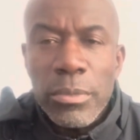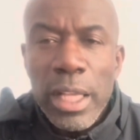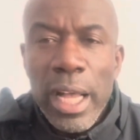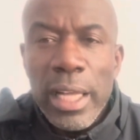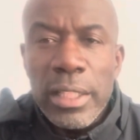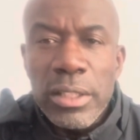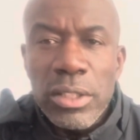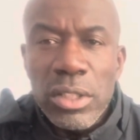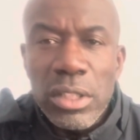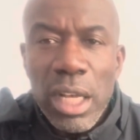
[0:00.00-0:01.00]

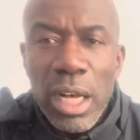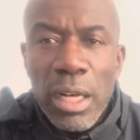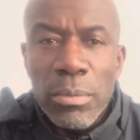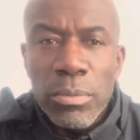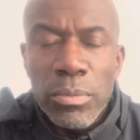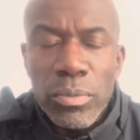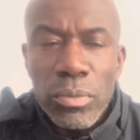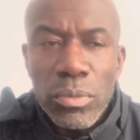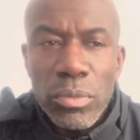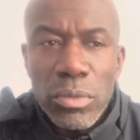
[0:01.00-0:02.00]
And
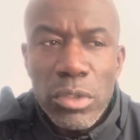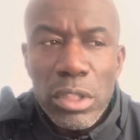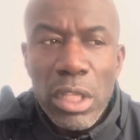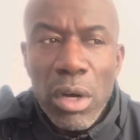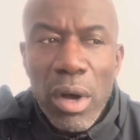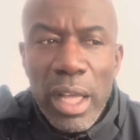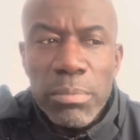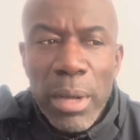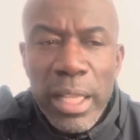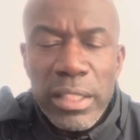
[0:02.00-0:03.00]

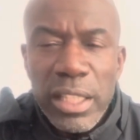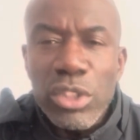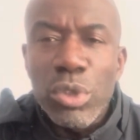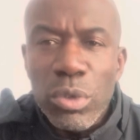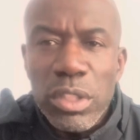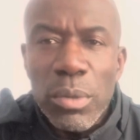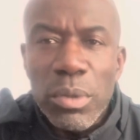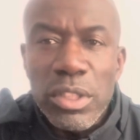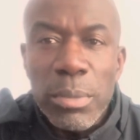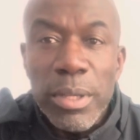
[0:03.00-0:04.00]
my intention also
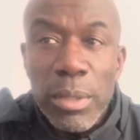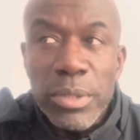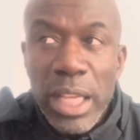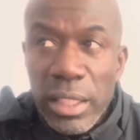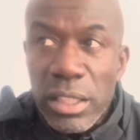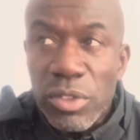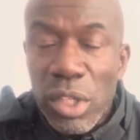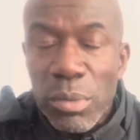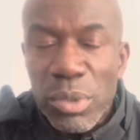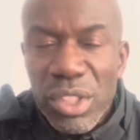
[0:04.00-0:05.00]
was to be objective. So
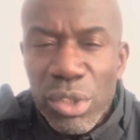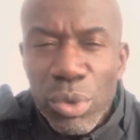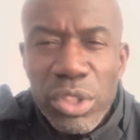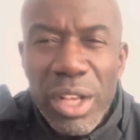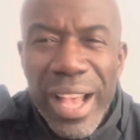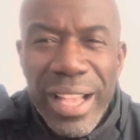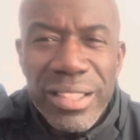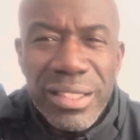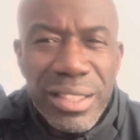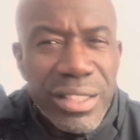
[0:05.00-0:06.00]
it was going to also act
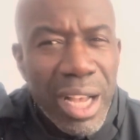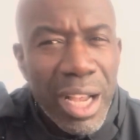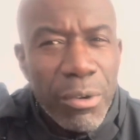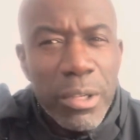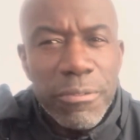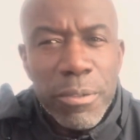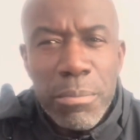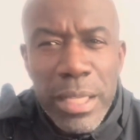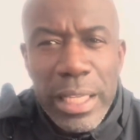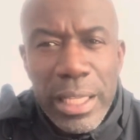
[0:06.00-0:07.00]
as a diary for
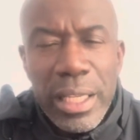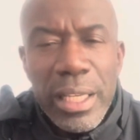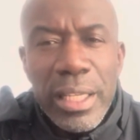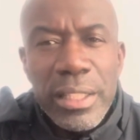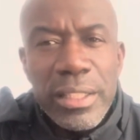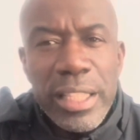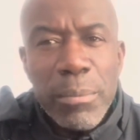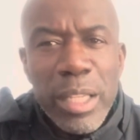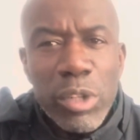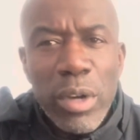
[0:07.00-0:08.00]
me to keep
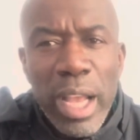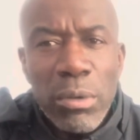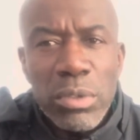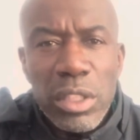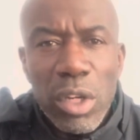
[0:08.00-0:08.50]
me grounded